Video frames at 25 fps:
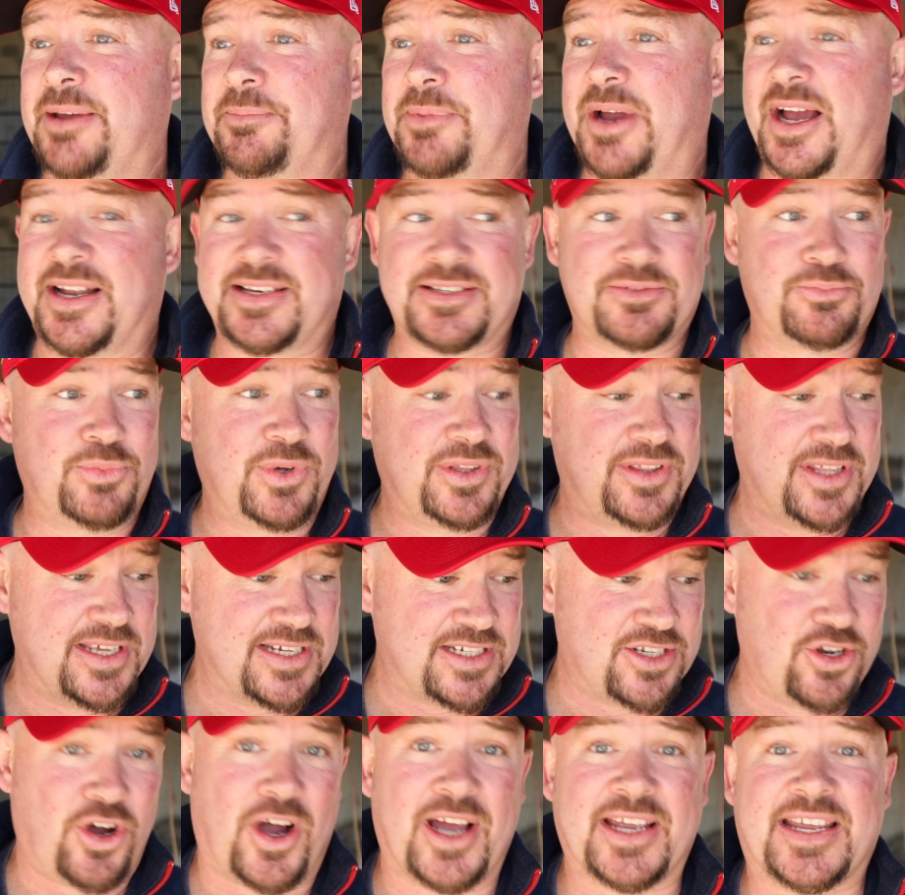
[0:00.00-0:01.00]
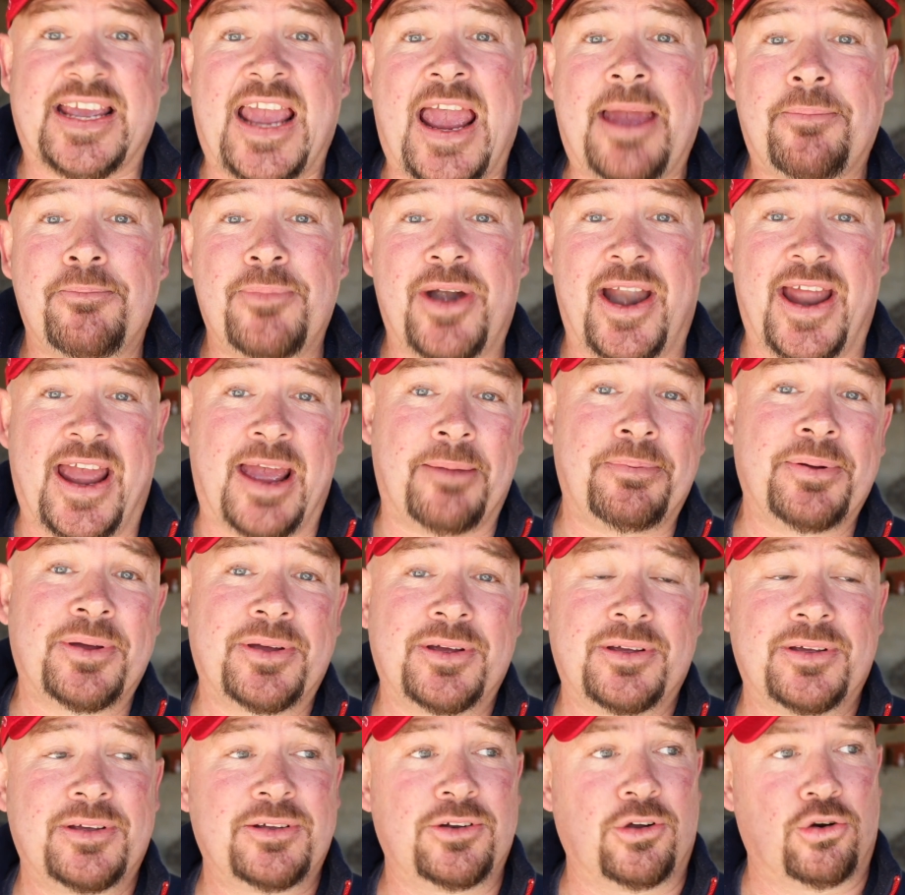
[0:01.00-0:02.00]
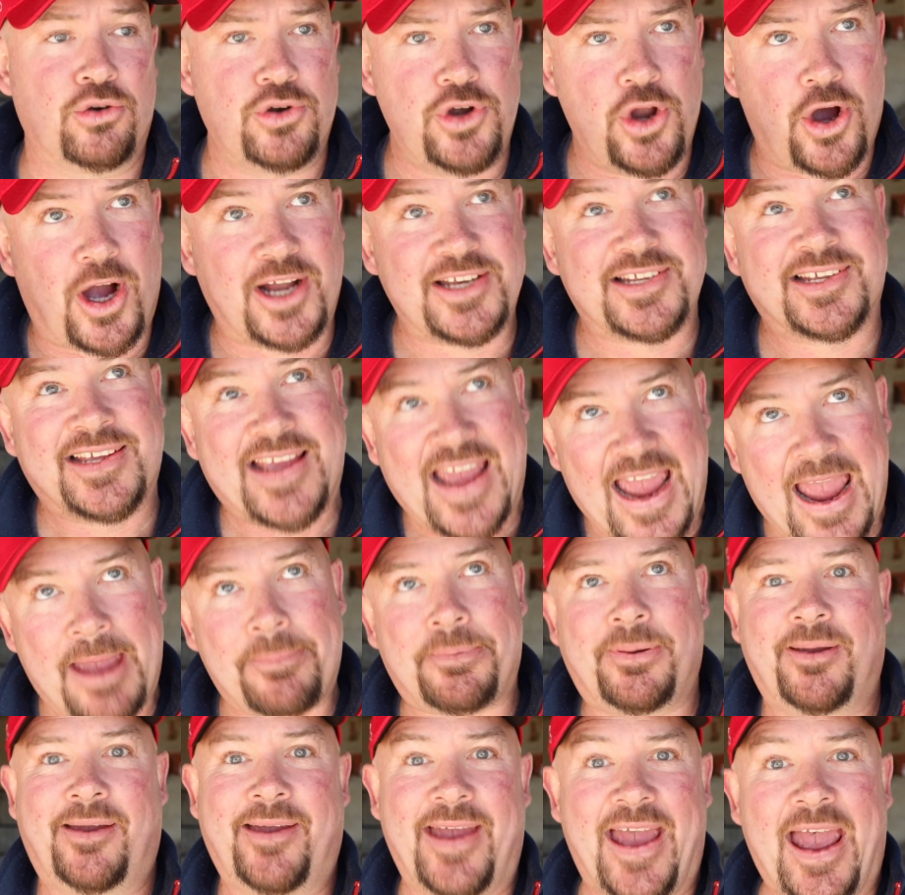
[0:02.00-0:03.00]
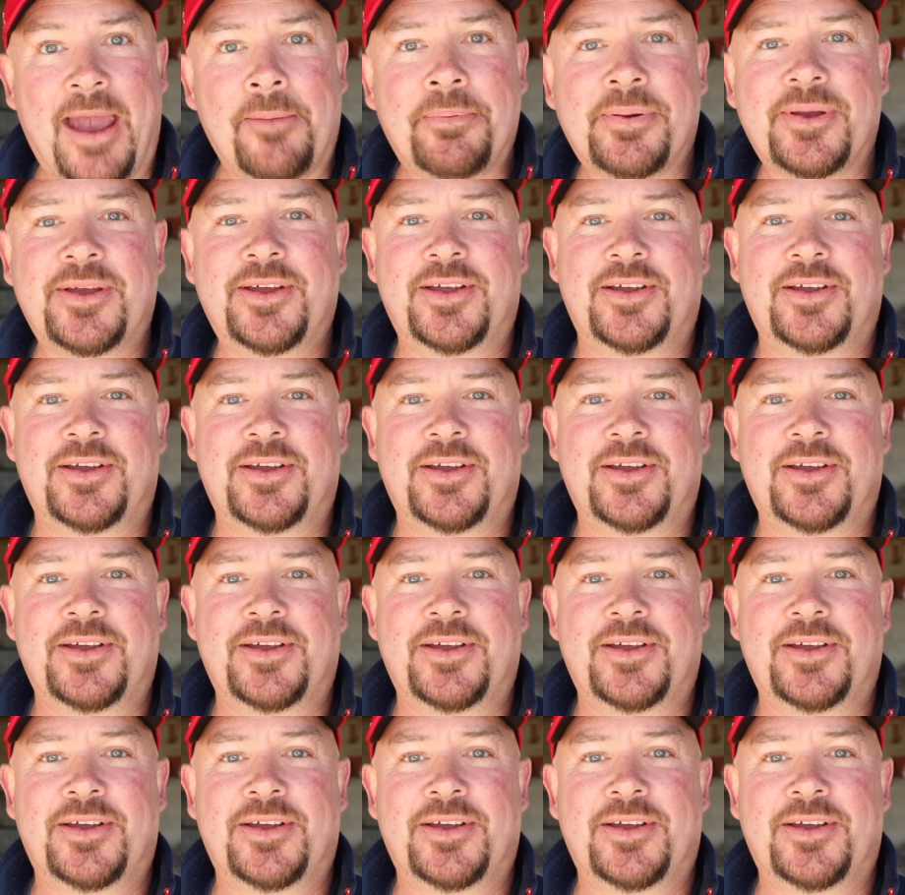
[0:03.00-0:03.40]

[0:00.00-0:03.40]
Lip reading: But with this Night Camera app, or Night Cap app,